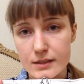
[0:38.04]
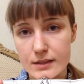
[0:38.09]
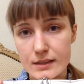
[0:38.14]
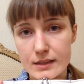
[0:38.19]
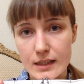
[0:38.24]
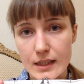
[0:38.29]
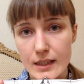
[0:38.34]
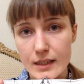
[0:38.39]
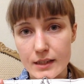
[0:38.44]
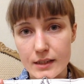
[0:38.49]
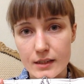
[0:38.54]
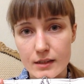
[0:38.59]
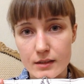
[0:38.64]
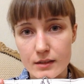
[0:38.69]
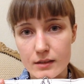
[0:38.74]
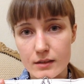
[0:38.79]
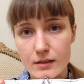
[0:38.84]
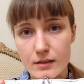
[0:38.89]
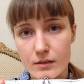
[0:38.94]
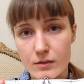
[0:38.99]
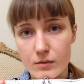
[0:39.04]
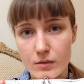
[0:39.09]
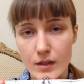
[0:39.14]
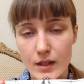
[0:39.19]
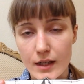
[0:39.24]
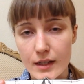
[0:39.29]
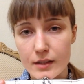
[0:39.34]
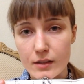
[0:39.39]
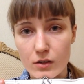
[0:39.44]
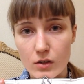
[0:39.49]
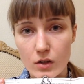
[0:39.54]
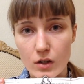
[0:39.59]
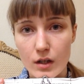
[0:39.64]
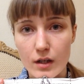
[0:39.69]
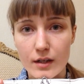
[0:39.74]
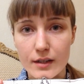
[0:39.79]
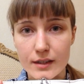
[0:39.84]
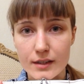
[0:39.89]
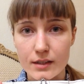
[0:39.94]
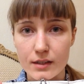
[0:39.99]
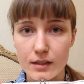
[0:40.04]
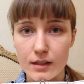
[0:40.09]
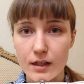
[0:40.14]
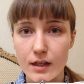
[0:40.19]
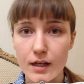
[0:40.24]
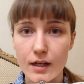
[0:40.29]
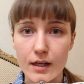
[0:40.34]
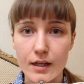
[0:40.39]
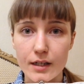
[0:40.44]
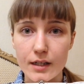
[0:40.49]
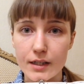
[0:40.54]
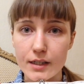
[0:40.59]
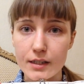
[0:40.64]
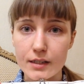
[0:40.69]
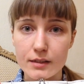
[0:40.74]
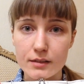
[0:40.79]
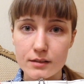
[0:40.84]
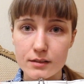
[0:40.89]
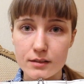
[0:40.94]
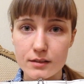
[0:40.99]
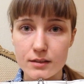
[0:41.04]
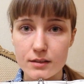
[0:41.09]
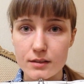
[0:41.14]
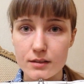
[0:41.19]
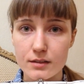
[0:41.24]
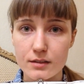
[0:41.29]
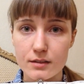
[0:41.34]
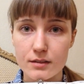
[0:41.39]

It's like 9 o'clock at night.